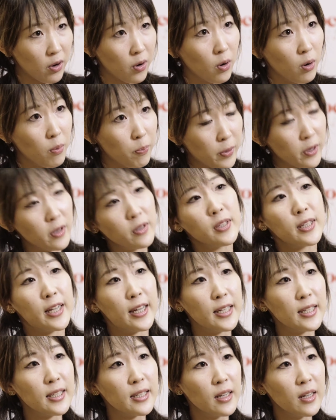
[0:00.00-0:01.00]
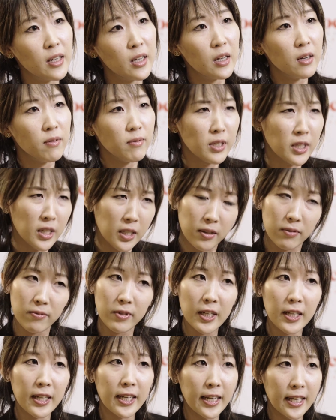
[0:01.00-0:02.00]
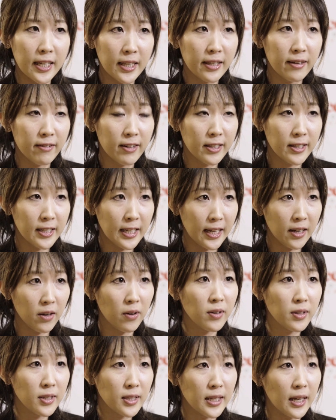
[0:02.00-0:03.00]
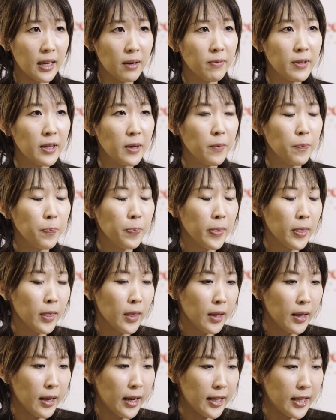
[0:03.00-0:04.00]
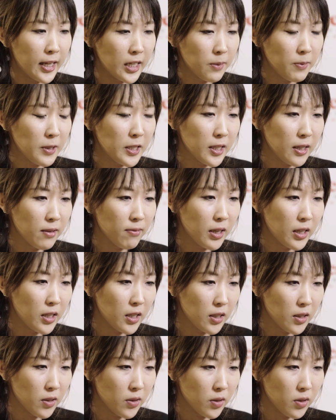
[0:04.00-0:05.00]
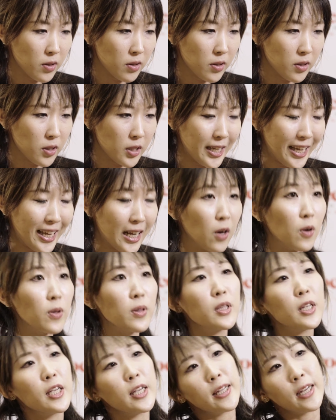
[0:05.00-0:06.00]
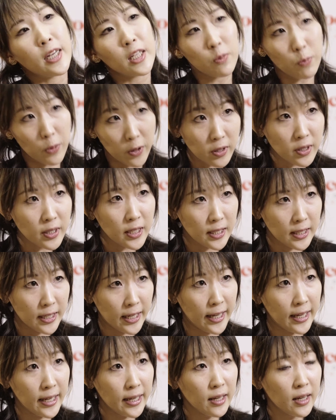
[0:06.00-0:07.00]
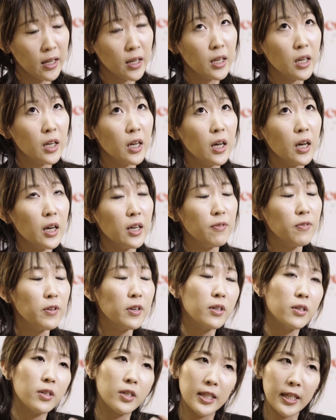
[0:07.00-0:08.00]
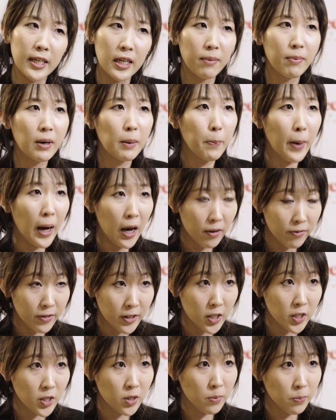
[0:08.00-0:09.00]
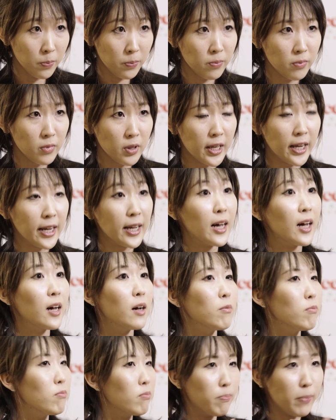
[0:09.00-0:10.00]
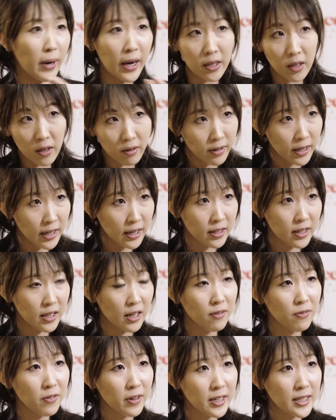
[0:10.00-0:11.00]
whole process, which is really interesting concept. And especially when you go to the continuous processing, if you do think about perfusion, like a bioreactor, for